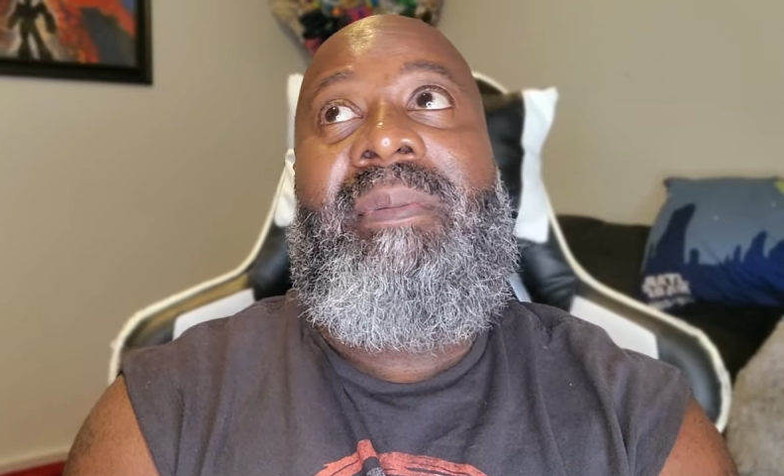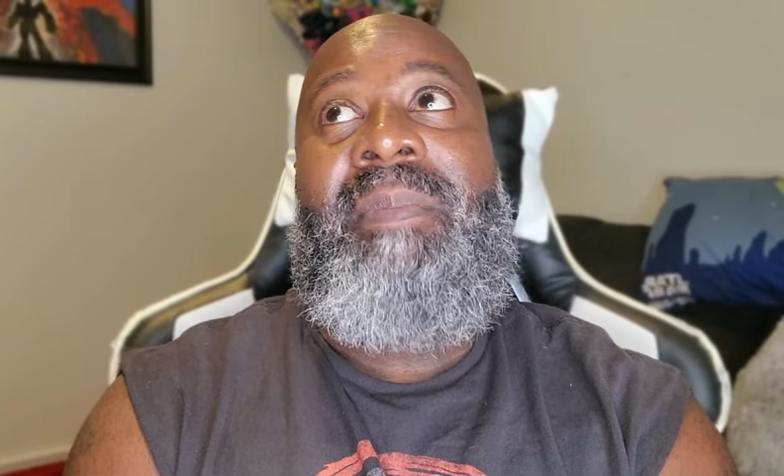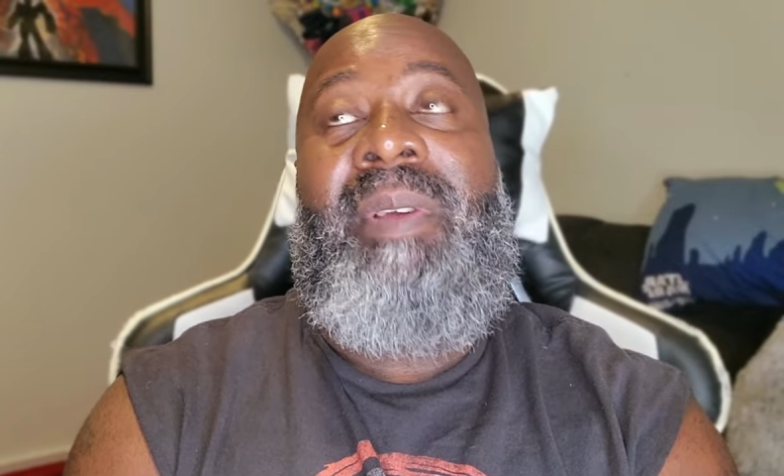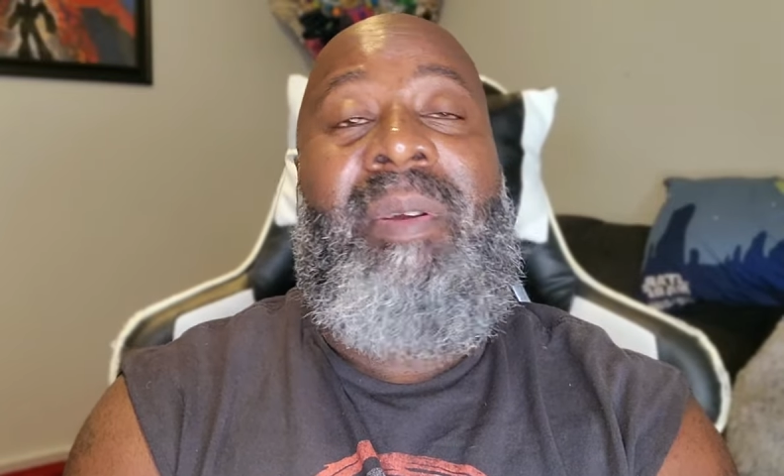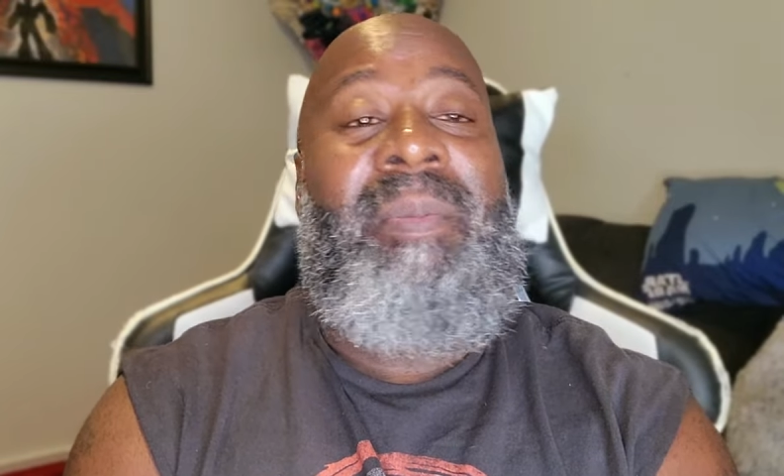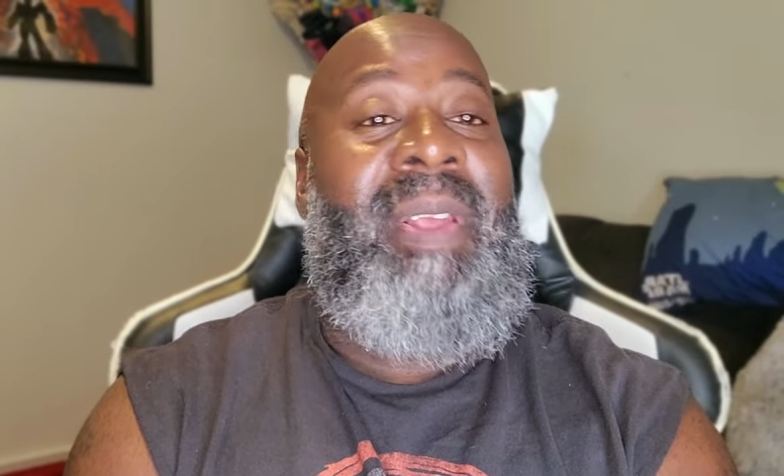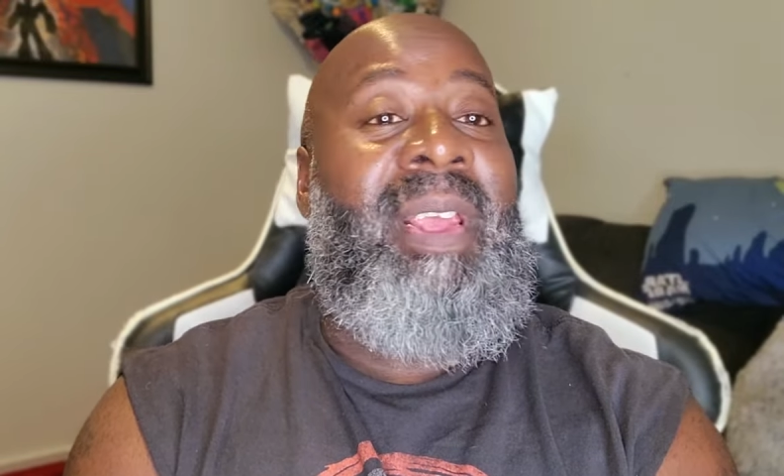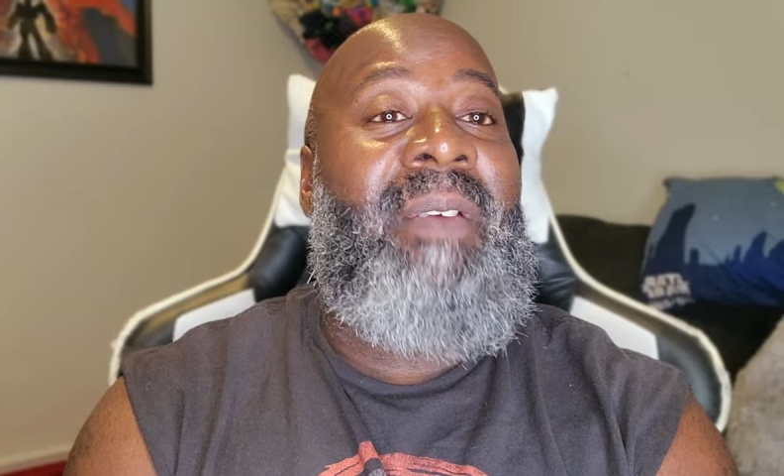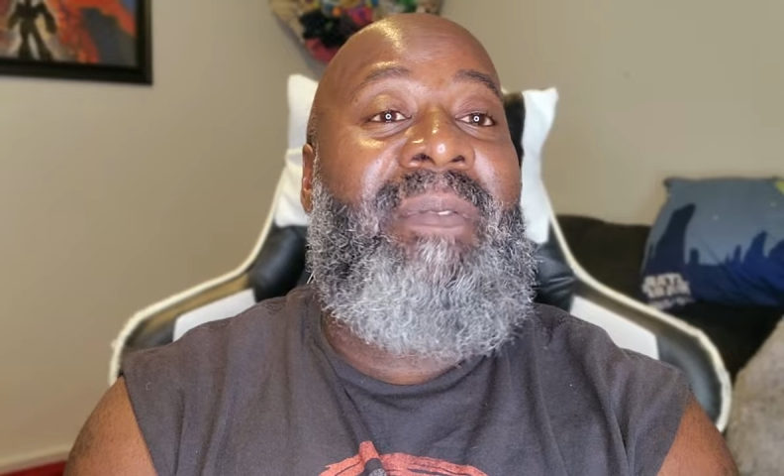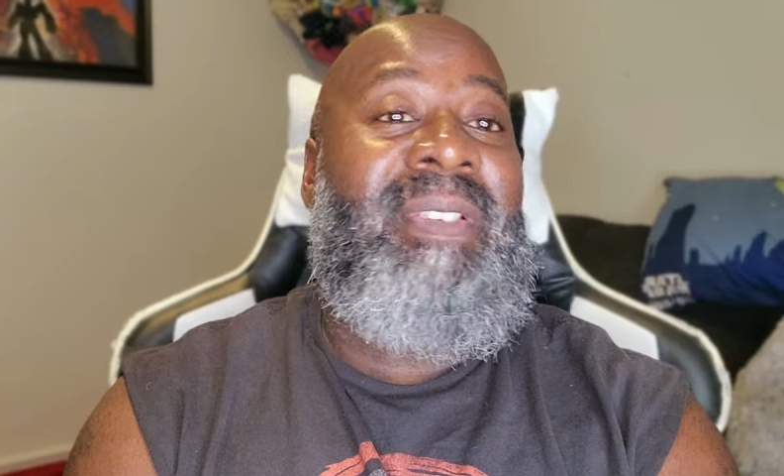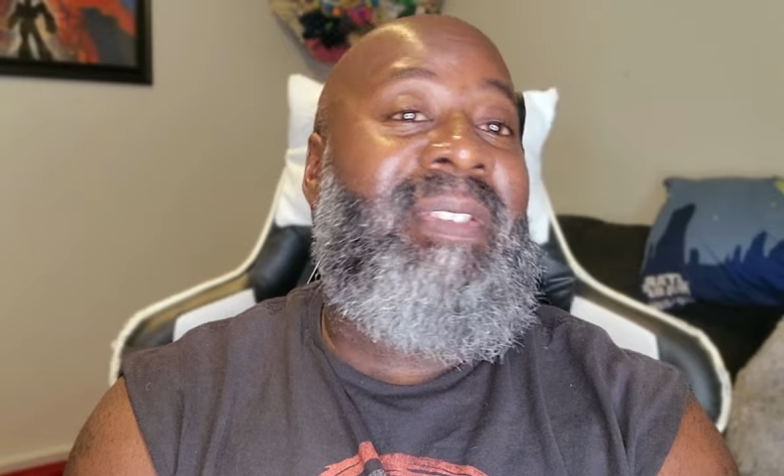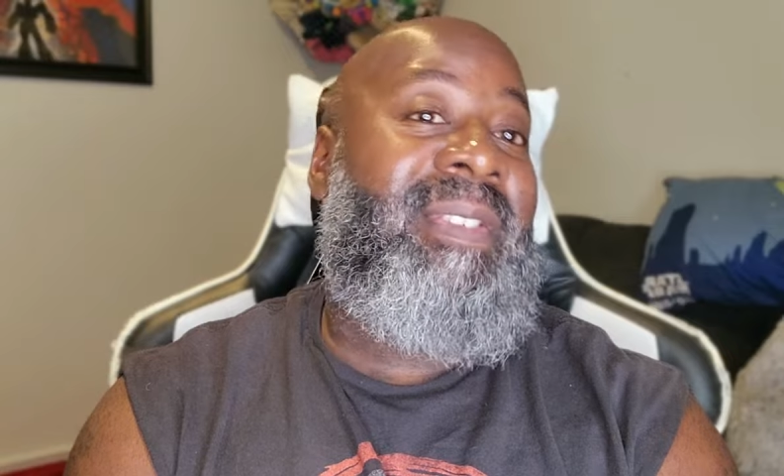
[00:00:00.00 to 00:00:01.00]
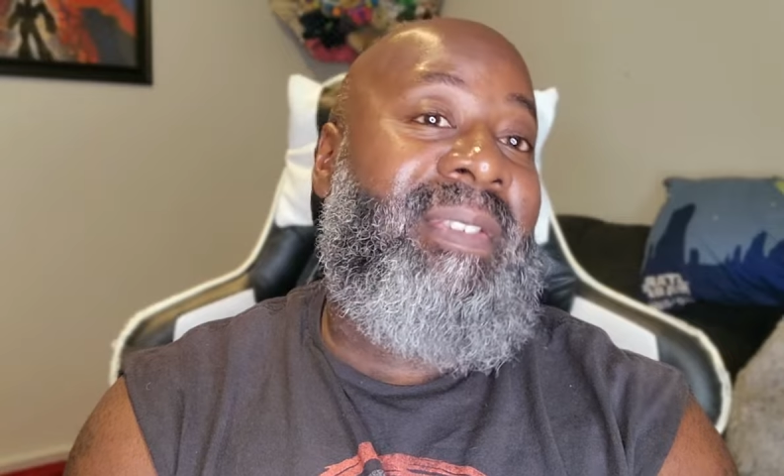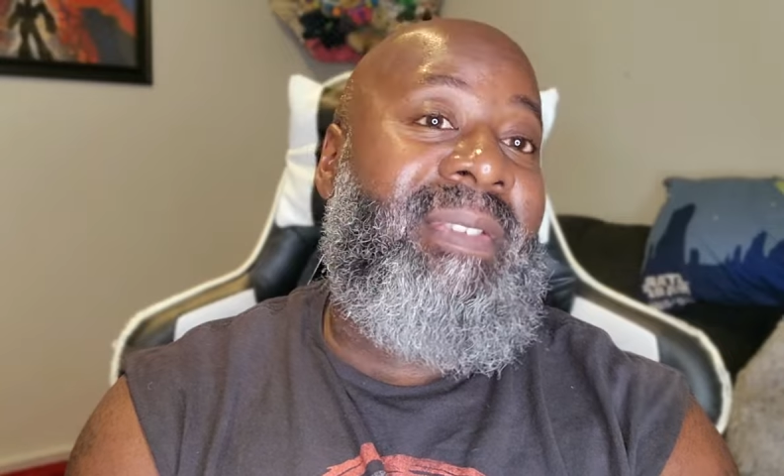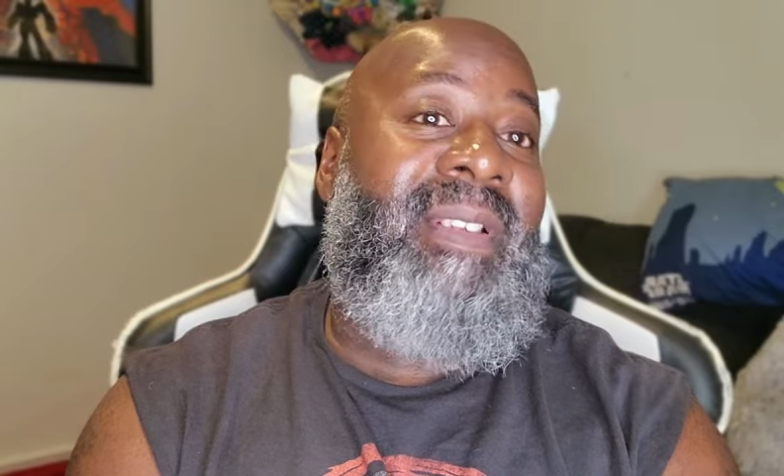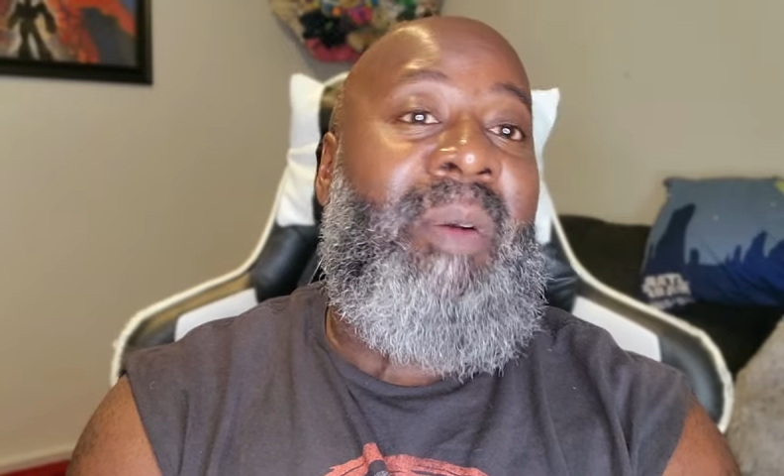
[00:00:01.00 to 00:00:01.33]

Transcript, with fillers: Beterbiev is